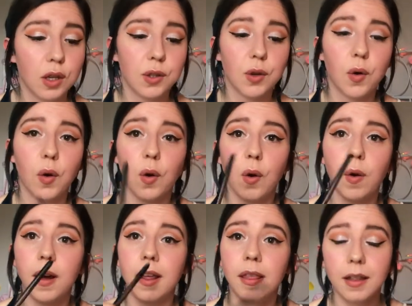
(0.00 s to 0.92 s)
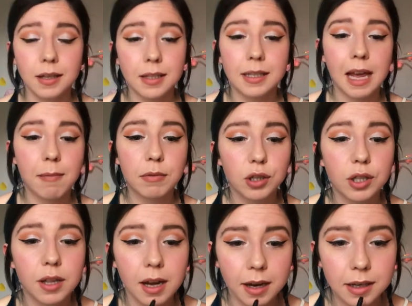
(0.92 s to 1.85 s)
So this has came just
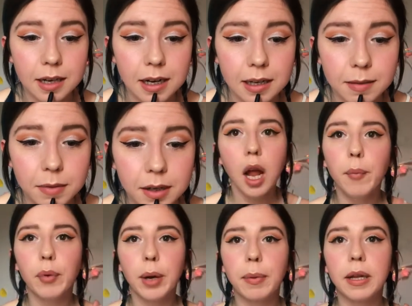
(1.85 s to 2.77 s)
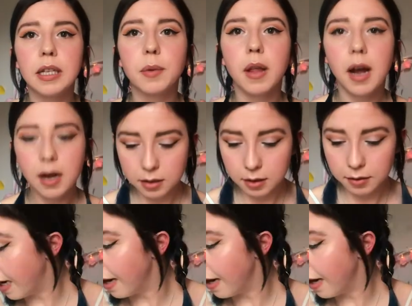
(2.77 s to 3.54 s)
at the nick of time. I'm pretty pleased with that.